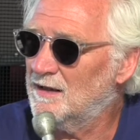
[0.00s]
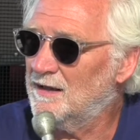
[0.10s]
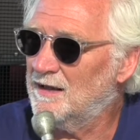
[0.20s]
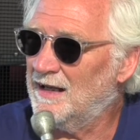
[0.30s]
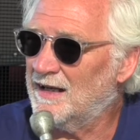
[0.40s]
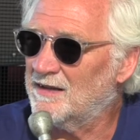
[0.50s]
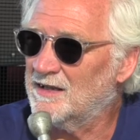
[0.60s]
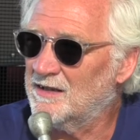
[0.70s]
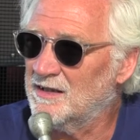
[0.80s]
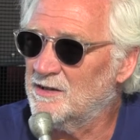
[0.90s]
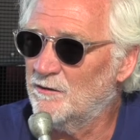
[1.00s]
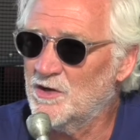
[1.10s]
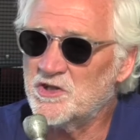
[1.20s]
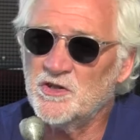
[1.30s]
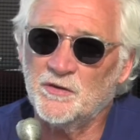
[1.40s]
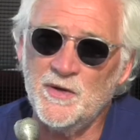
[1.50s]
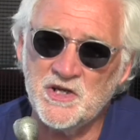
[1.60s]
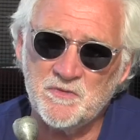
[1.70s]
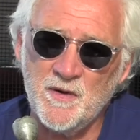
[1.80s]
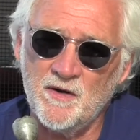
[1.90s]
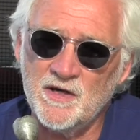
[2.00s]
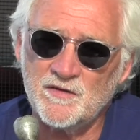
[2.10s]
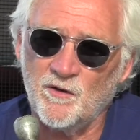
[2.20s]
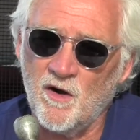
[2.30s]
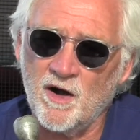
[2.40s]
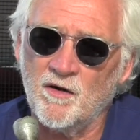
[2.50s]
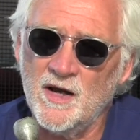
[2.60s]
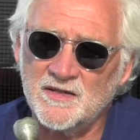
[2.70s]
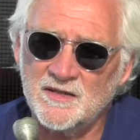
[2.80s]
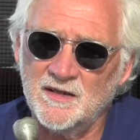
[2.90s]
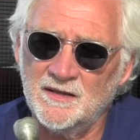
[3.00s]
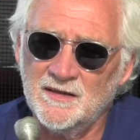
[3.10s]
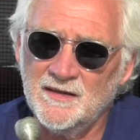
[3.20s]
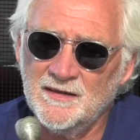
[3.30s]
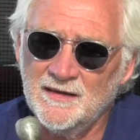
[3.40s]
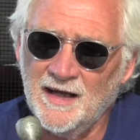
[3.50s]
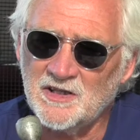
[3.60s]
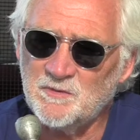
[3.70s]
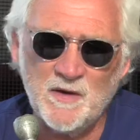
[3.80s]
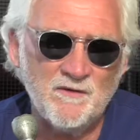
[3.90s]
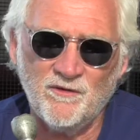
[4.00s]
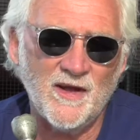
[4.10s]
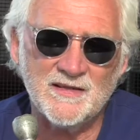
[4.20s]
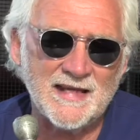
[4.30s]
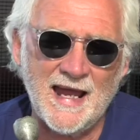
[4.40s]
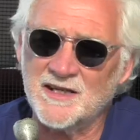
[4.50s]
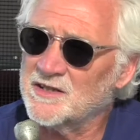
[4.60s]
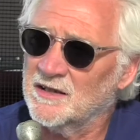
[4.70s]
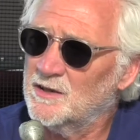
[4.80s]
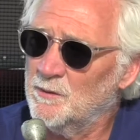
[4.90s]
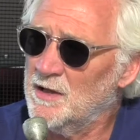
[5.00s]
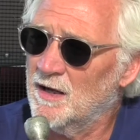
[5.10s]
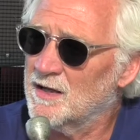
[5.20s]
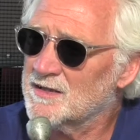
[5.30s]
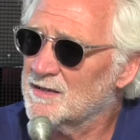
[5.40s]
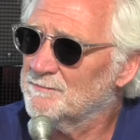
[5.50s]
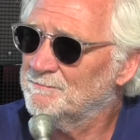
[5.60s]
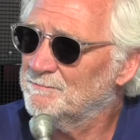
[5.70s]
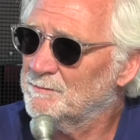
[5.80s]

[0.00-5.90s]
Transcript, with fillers: Uh, and I think the Division three experience for our grandson has been fantastic, to be honest.